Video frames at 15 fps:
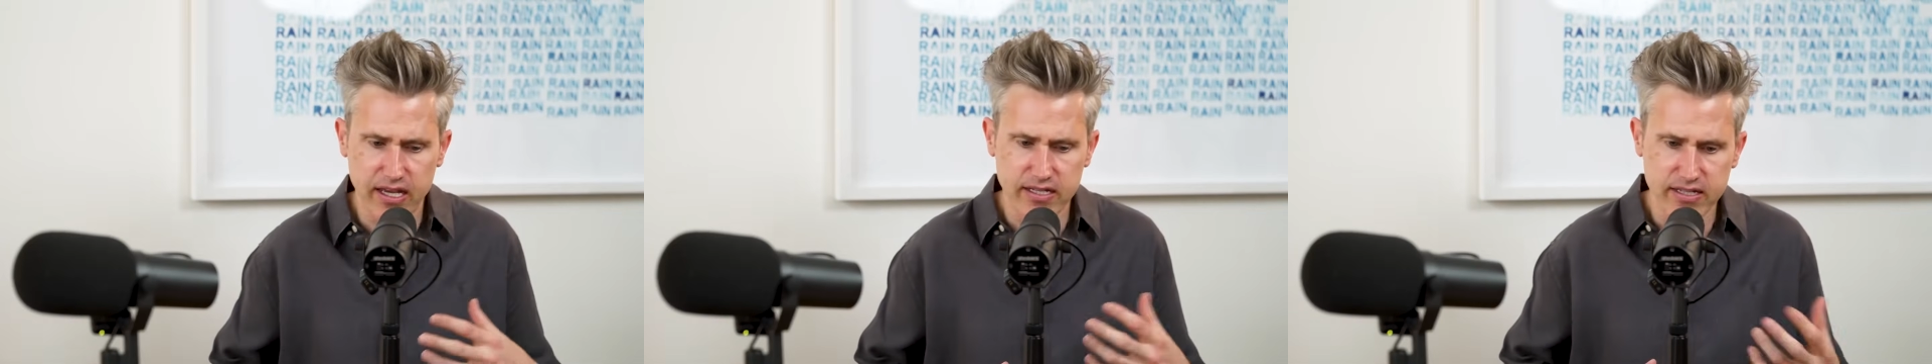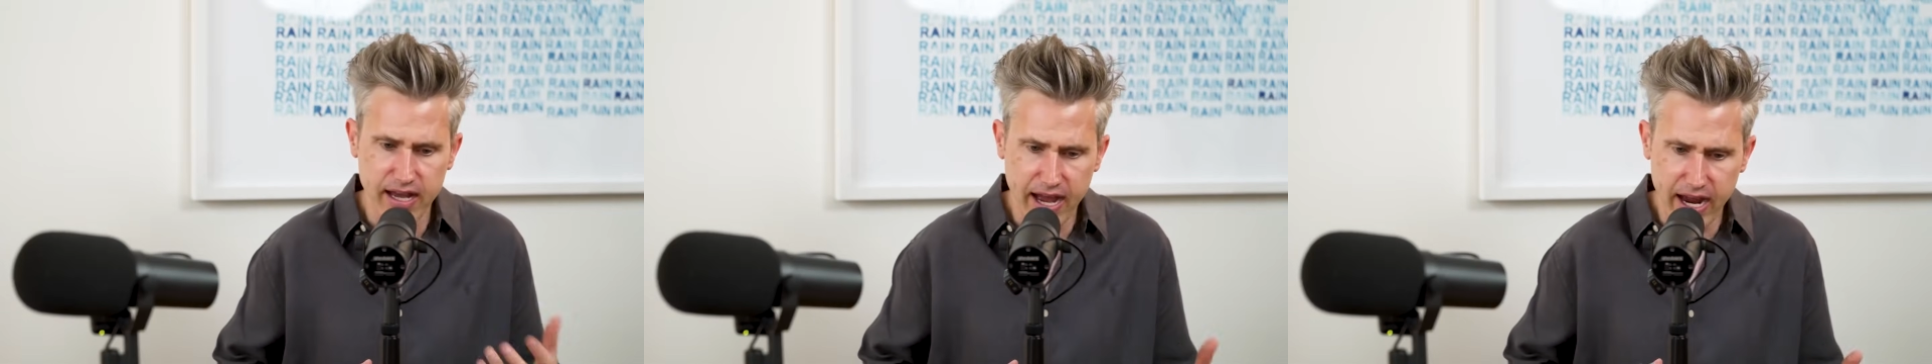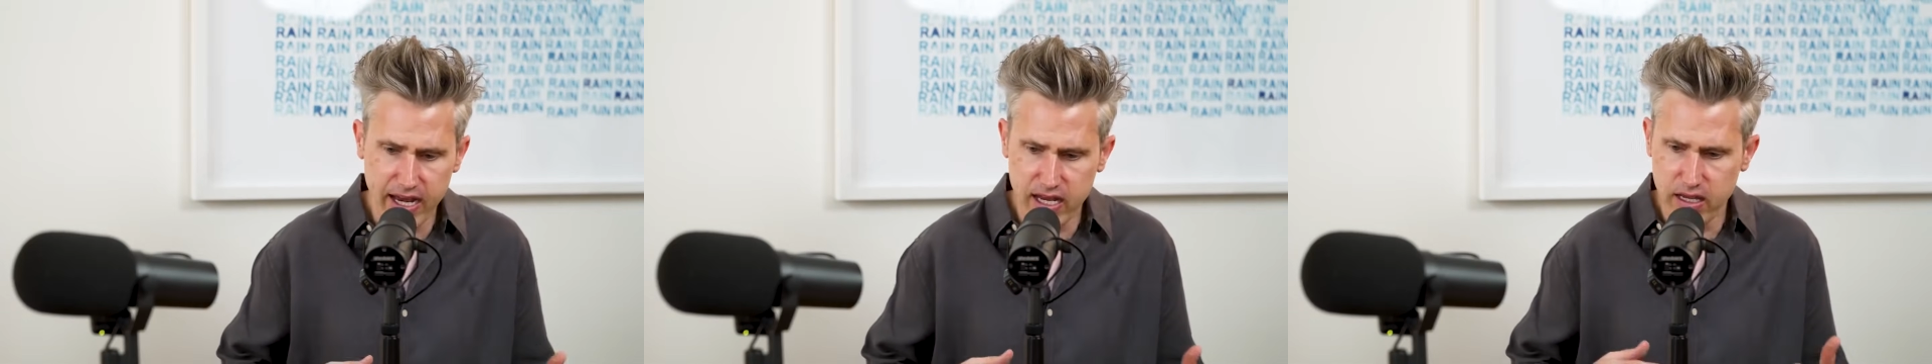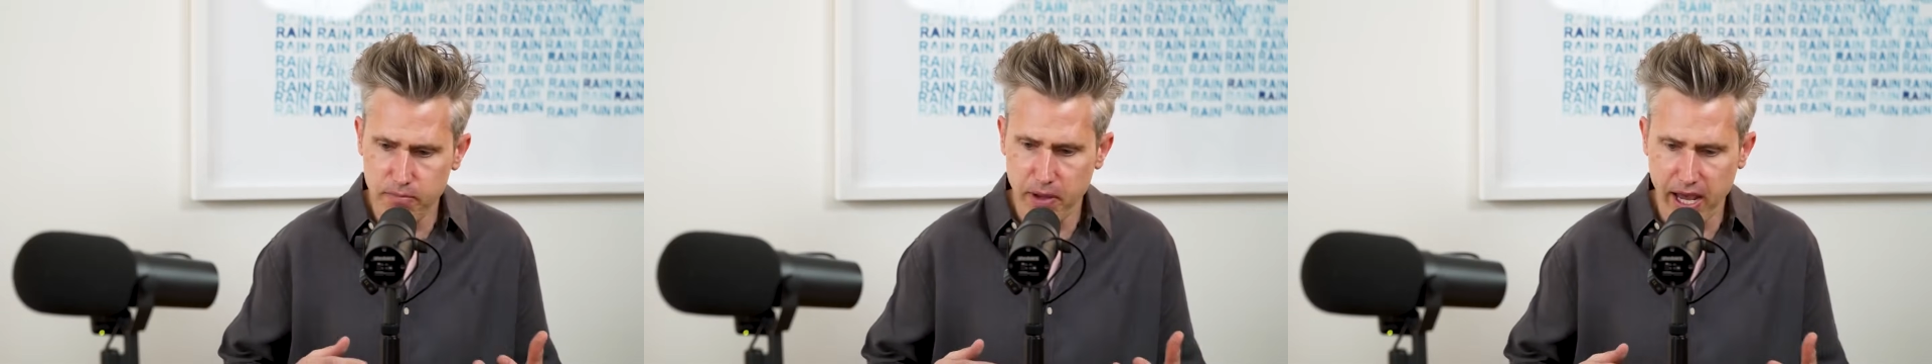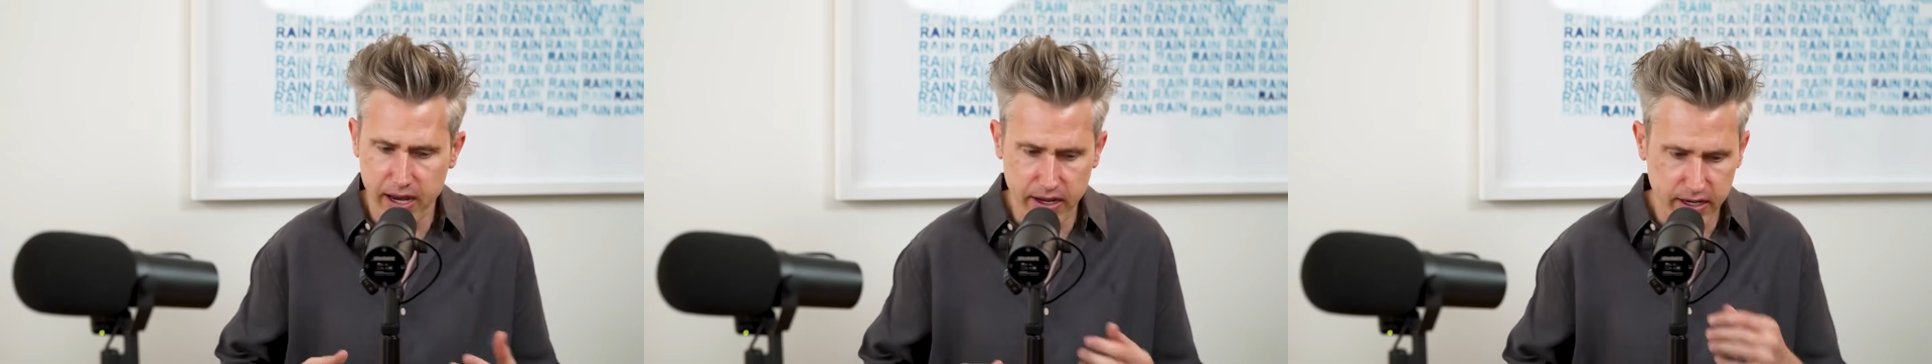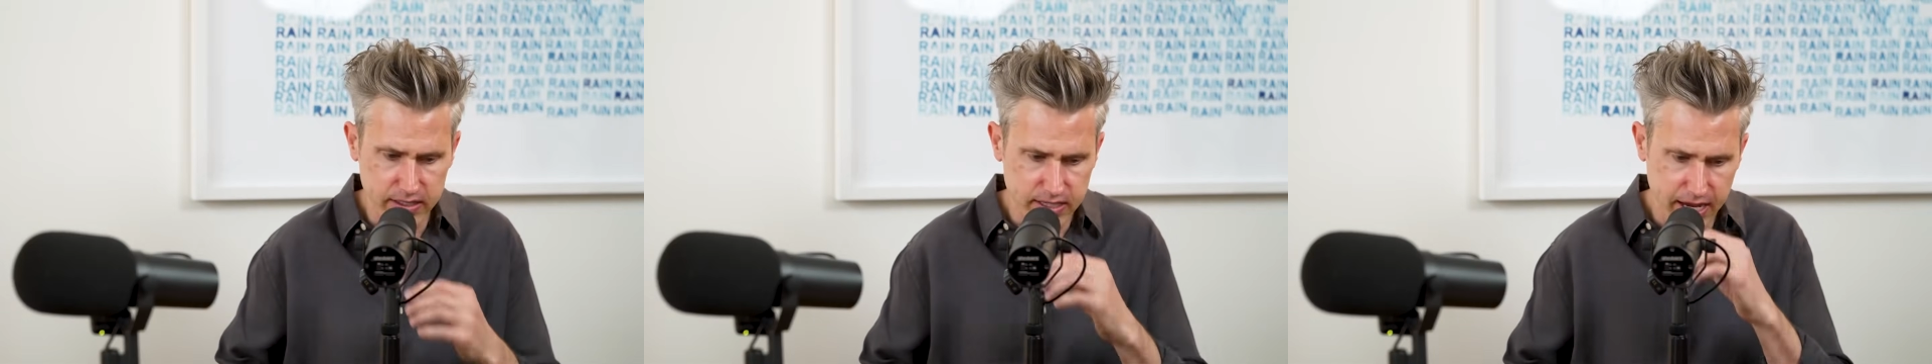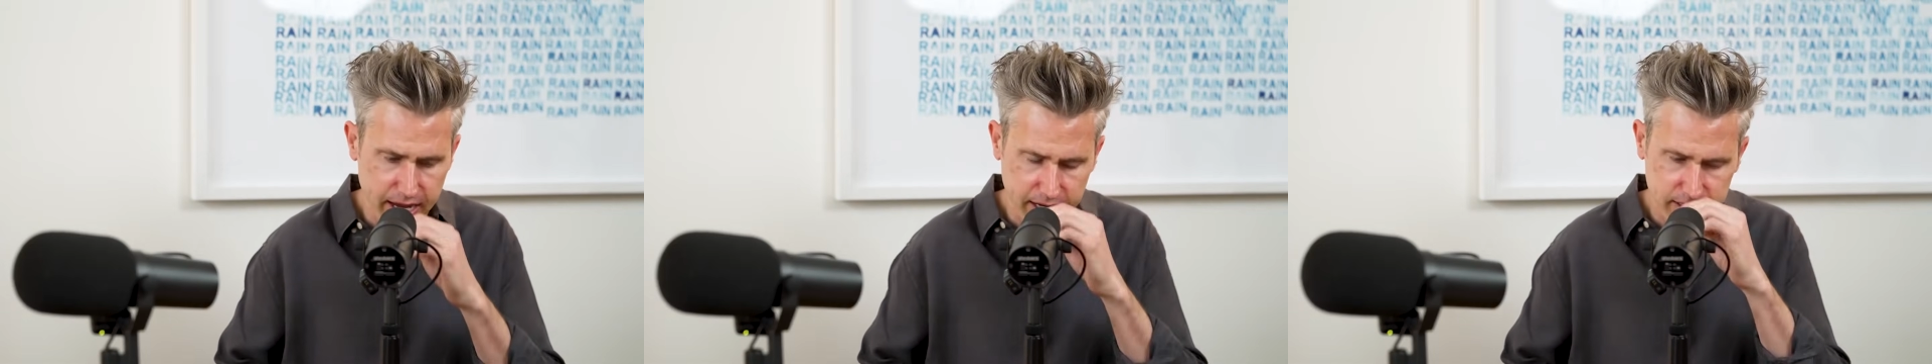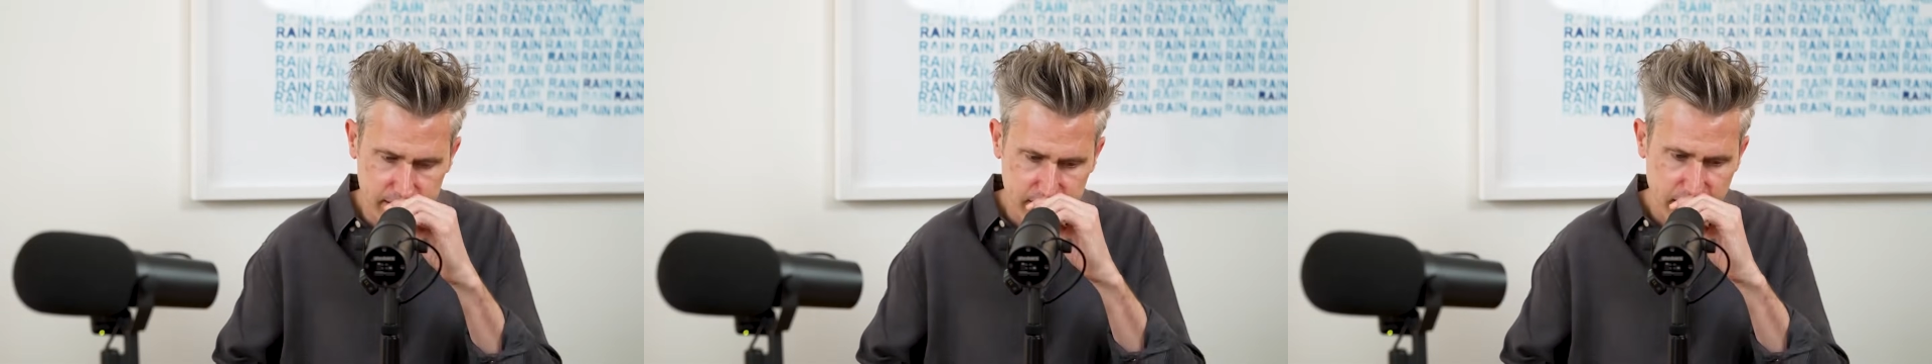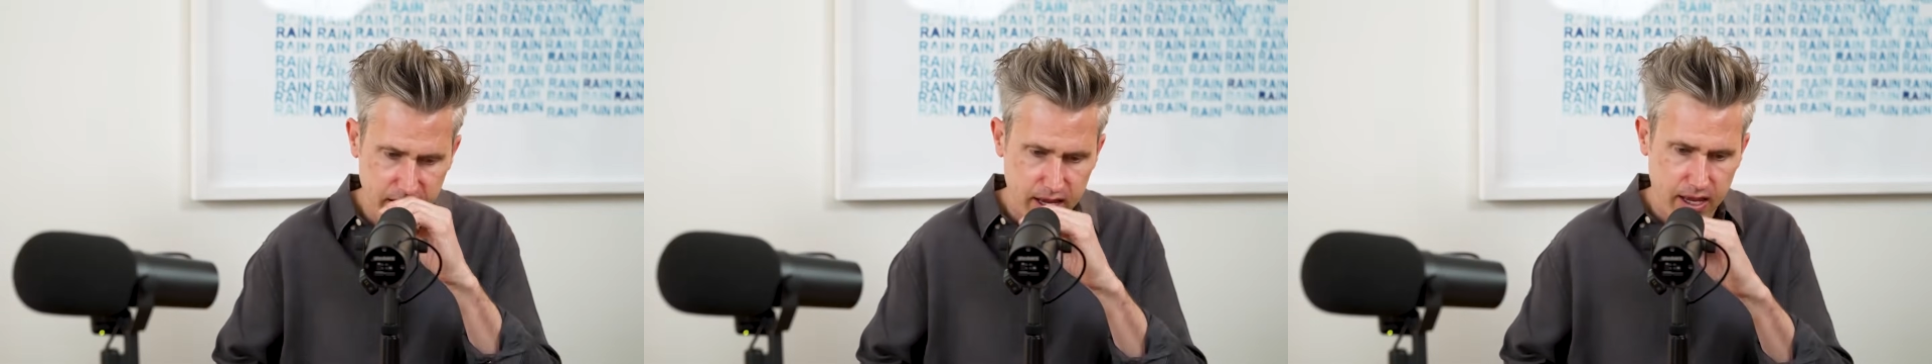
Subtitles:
anxiety, panic attacks,